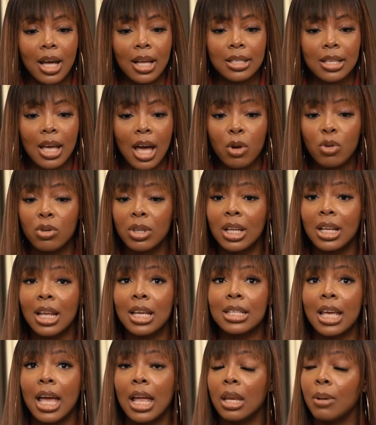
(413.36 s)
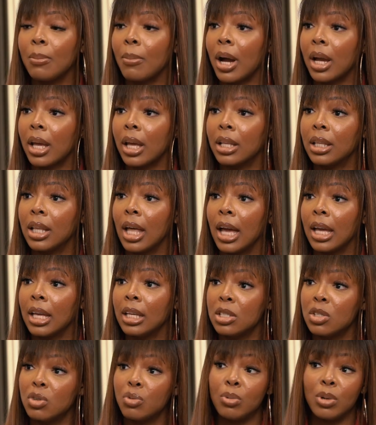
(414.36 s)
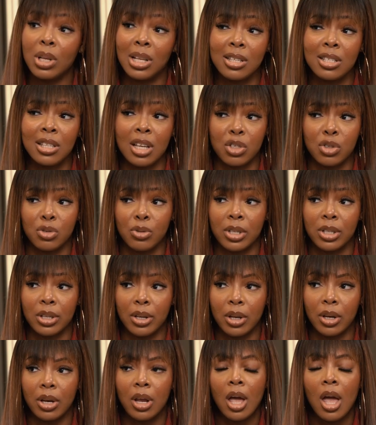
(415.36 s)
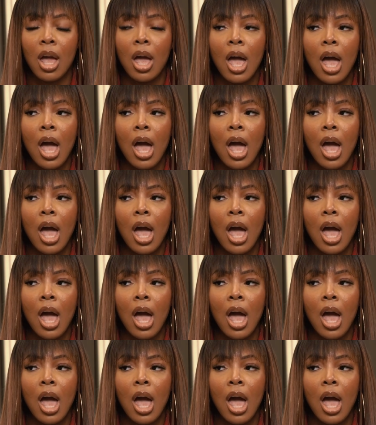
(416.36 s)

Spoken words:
is that I don't think there's any market that isn't really saturated.